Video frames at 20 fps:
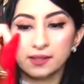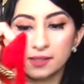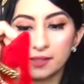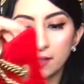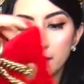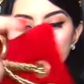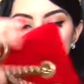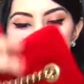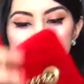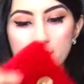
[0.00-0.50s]

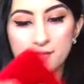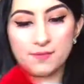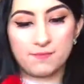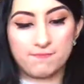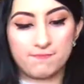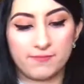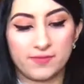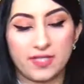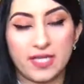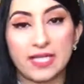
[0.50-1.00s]

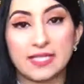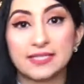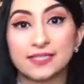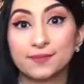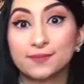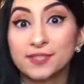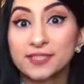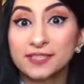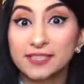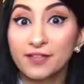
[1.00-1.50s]
Has
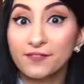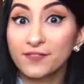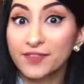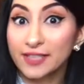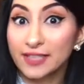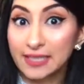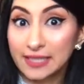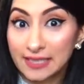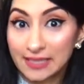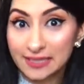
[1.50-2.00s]
some
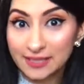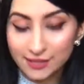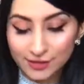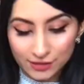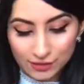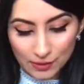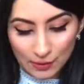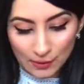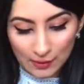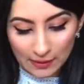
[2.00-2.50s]
stuffing in it,
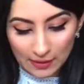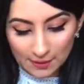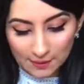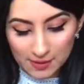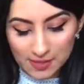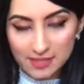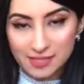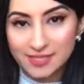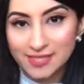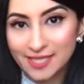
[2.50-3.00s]
so let
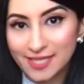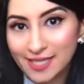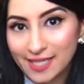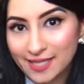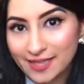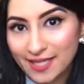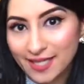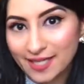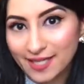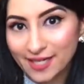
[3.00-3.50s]
me take
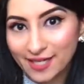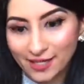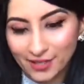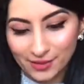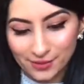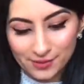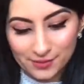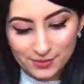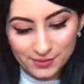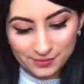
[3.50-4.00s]
that
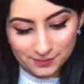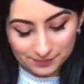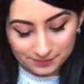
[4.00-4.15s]
out.